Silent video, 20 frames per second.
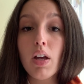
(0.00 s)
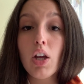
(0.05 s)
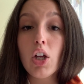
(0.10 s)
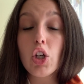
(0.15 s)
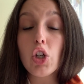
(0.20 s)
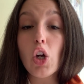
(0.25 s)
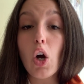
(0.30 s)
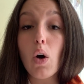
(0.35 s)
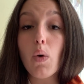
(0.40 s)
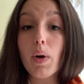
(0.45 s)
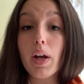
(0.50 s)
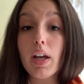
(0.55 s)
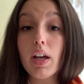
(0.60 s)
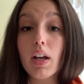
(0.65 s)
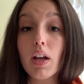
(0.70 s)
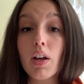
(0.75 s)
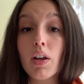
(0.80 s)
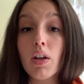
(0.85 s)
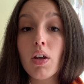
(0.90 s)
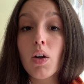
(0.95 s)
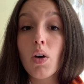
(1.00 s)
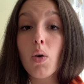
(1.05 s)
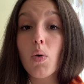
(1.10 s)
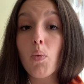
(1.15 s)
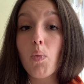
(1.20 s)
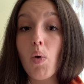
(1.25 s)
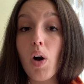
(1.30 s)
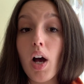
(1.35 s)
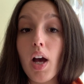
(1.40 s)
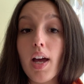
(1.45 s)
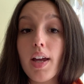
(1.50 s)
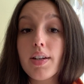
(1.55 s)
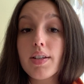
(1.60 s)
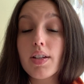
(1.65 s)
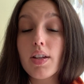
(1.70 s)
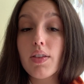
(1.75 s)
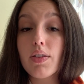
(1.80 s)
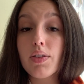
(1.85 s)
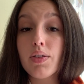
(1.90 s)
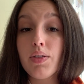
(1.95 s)
Knowing what
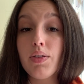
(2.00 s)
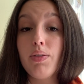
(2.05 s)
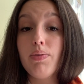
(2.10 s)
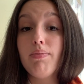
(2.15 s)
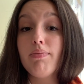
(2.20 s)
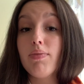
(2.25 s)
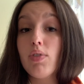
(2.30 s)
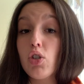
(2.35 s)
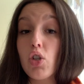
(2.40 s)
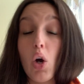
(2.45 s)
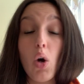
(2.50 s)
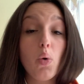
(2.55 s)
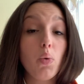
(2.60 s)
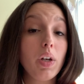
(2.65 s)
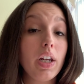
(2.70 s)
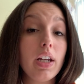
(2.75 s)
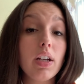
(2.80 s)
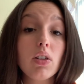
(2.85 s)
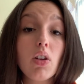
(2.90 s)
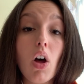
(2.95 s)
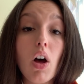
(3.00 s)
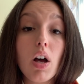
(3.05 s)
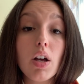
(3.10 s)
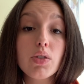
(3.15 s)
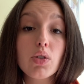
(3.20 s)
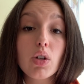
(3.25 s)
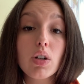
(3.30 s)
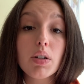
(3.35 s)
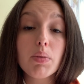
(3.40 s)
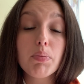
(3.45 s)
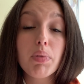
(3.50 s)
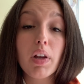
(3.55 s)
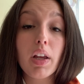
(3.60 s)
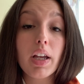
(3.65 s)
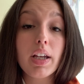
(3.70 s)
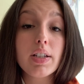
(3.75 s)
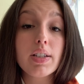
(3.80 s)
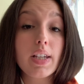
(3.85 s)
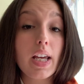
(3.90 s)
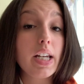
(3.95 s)
zoning laws are in
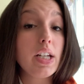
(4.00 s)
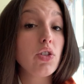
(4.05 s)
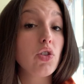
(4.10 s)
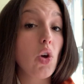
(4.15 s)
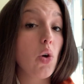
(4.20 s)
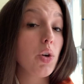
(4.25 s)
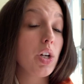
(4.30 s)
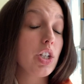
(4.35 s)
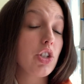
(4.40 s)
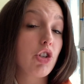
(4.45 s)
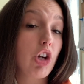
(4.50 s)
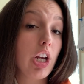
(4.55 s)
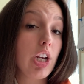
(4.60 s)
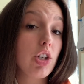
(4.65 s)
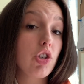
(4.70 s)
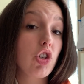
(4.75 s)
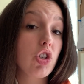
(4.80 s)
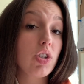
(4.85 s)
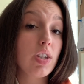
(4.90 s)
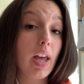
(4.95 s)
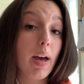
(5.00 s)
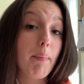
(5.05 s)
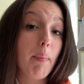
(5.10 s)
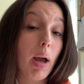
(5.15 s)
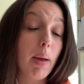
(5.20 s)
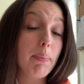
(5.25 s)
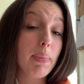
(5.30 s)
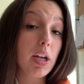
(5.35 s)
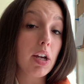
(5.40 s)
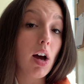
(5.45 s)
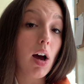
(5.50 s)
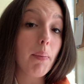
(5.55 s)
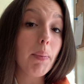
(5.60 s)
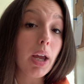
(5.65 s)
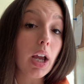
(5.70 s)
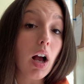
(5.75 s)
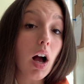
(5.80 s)
place, any zoning changes that might be coming